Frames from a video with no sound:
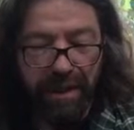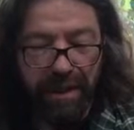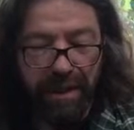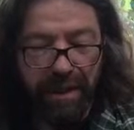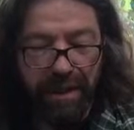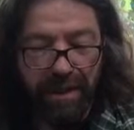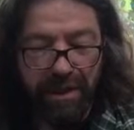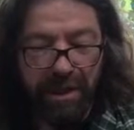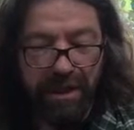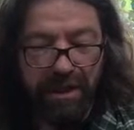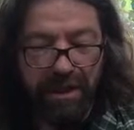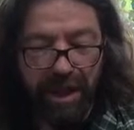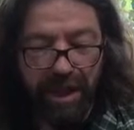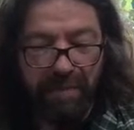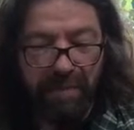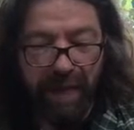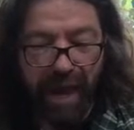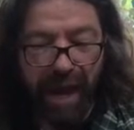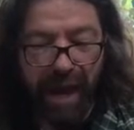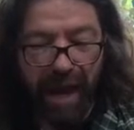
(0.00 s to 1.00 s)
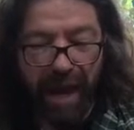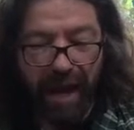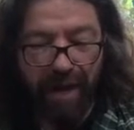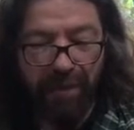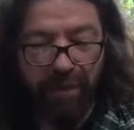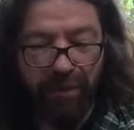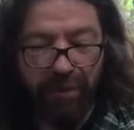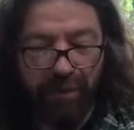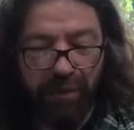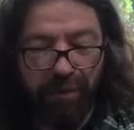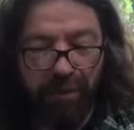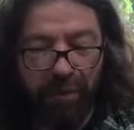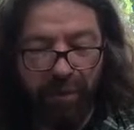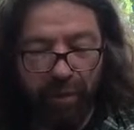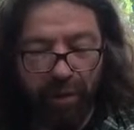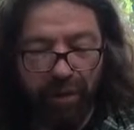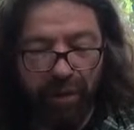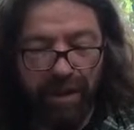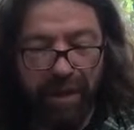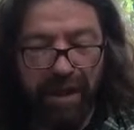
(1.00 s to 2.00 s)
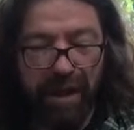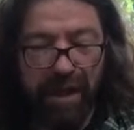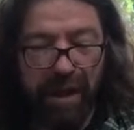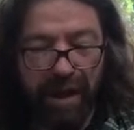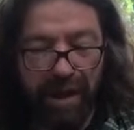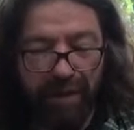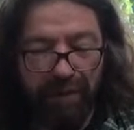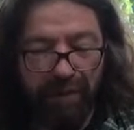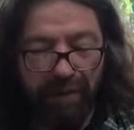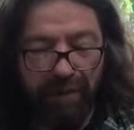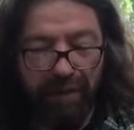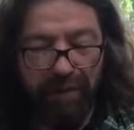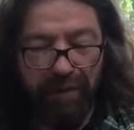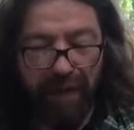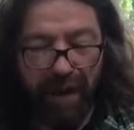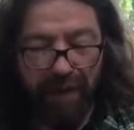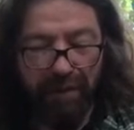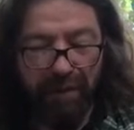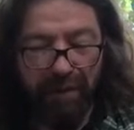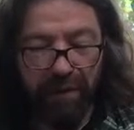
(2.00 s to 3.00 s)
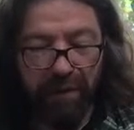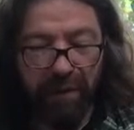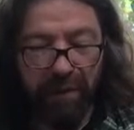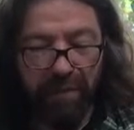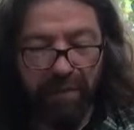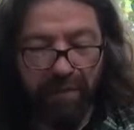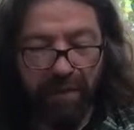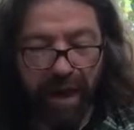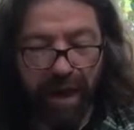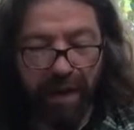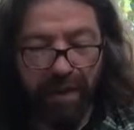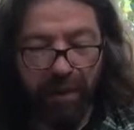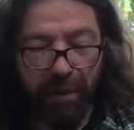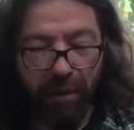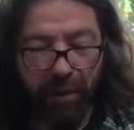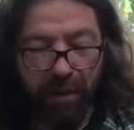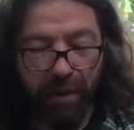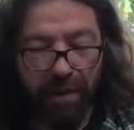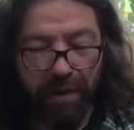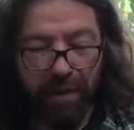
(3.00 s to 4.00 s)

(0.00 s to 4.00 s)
She said, may I prove worthy of your favor, my Lord.